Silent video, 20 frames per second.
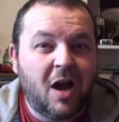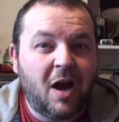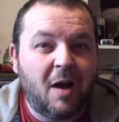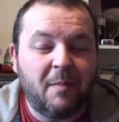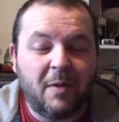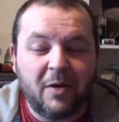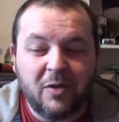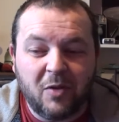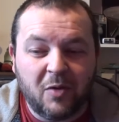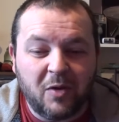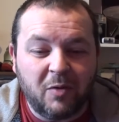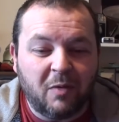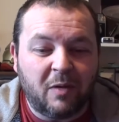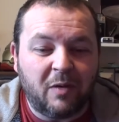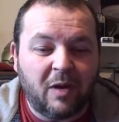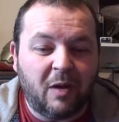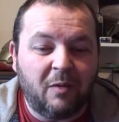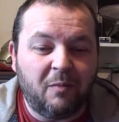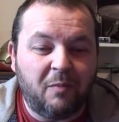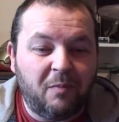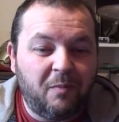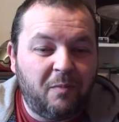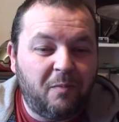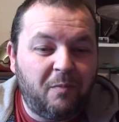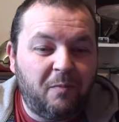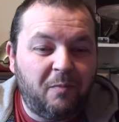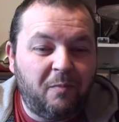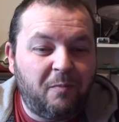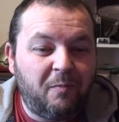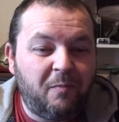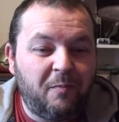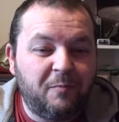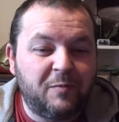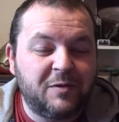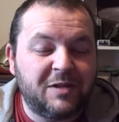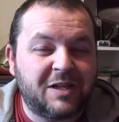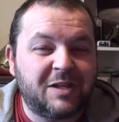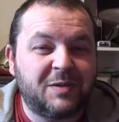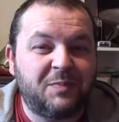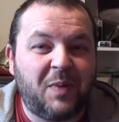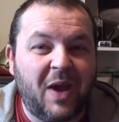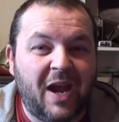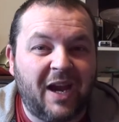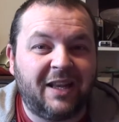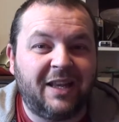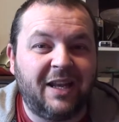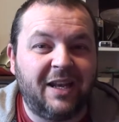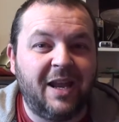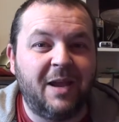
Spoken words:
am I the only one that was expecting